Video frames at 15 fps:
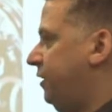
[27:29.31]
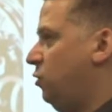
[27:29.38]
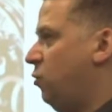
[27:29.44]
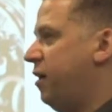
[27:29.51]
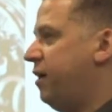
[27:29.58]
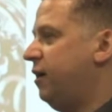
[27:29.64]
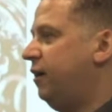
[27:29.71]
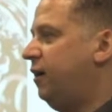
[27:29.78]
You
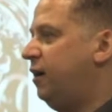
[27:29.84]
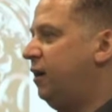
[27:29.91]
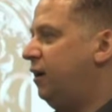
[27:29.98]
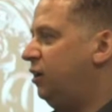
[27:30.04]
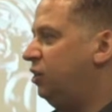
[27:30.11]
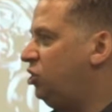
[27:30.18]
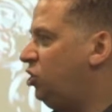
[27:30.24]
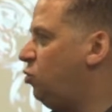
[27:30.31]
want to
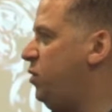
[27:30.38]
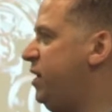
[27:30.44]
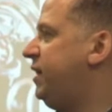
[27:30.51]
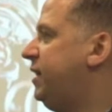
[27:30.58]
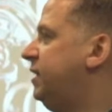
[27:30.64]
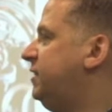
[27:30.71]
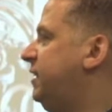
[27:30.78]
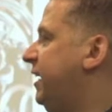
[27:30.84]
tweak
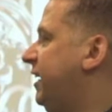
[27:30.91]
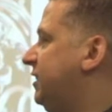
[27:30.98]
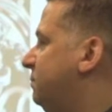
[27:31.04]
this to get as